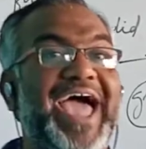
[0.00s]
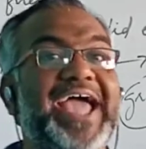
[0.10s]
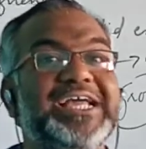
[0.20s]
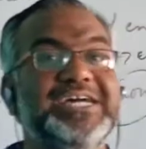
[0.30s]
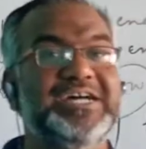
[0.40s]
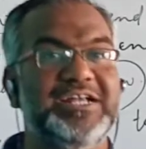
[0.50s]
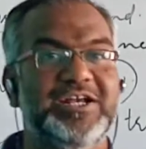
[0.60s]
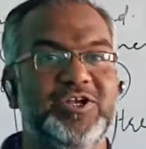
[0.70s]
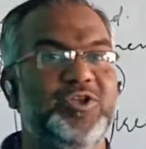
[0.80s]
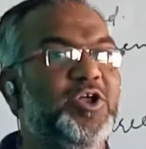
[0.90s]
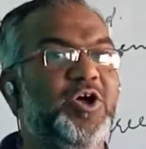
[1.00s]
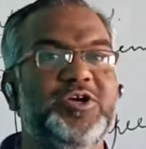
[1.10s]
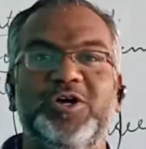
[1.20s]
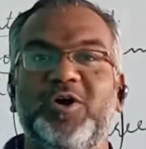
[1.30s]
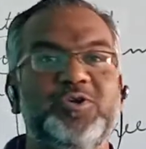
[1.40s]
anger,
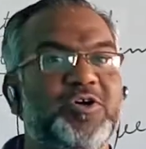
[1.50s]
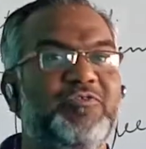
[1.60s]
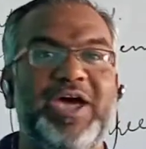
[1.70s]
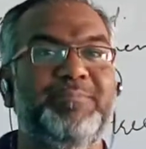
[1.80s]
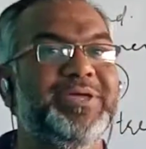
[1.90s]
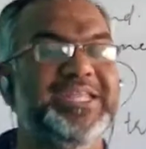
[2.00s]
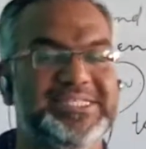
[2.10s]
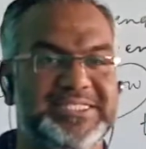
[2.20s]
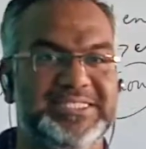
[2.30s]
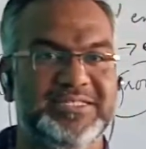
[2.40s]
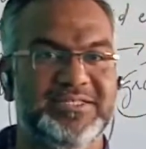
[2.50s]
not out of happiness.